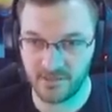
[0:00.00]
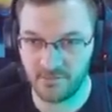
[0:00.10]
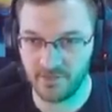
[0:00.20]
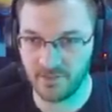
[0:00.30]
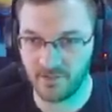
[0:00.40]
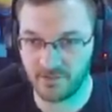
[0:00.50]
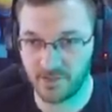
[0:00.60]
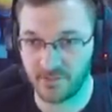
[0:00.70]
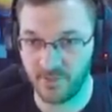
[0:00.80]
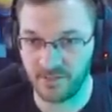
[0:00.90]
it was since
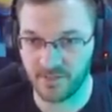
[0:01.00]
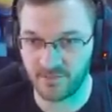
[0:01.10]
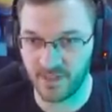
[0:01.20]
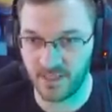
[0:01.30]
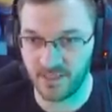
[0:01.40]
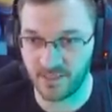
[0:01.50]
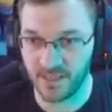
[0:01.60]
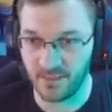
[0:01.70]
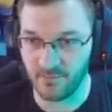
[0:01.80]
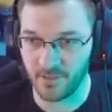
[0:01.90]
everything's based off a
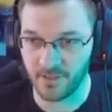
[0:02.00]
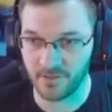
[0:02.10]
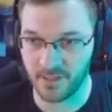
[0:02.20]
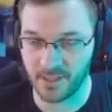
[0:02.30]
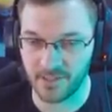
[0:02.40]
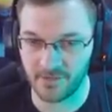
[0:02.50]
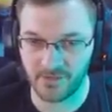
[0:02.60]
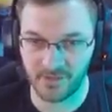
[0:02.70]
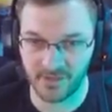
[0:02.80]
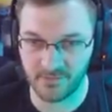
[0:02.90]
hidden MMR that like your
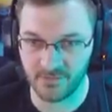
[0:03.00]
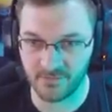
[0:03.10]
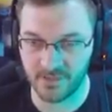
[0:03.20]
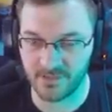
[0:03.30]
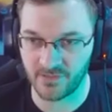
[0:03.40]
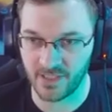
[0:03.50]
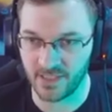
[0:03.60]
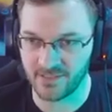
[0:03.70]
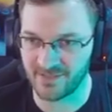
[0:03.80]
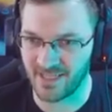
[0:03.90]
CSR was really just
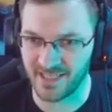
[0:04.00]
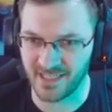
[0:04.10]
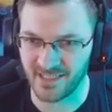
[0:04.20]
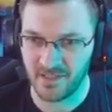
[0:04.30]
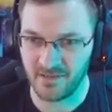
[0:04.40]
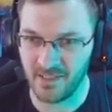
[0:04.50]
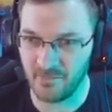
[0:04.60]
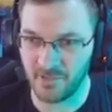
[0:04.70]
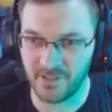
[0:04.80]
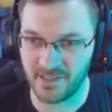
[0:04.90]
kind of just like a
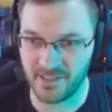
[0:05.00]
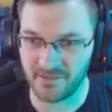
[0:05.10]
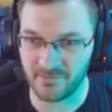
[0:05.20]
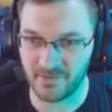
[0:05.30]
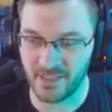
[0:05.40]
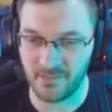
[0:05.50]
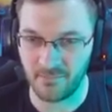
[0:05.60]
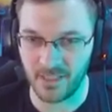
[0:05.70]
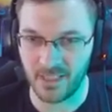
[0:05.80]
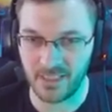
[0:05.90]
number that didn't really
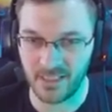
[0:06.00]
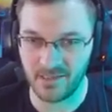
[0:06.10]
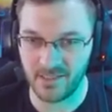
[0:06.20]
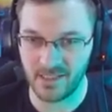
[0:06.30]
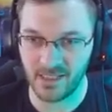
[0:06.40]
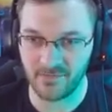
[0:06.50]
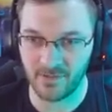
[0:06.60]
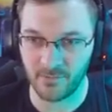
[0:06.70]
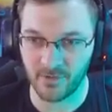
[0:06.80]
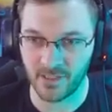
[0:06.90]
mean anything. Kind of
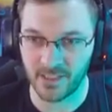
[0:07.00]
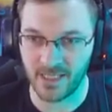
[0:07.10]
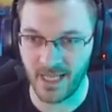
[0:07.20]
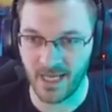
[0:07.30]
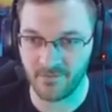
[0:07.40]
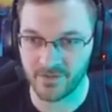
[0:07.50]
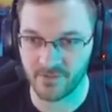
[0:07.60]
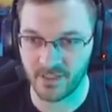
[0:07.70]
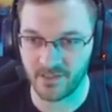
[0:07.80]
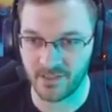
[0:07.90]
felt more like an average
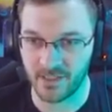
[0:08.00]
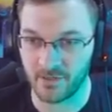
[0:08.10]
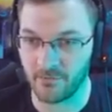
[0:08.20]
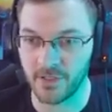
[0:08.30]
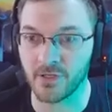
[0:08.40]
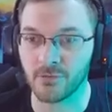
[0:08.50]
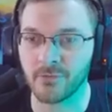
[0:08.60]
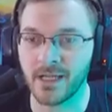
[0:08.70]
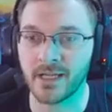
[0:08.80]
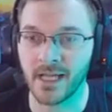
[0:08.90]
rather than like what your
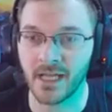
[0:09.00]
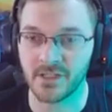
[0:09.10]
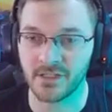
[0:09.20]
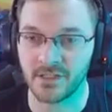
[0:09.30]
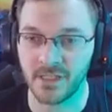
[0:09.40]
rank actually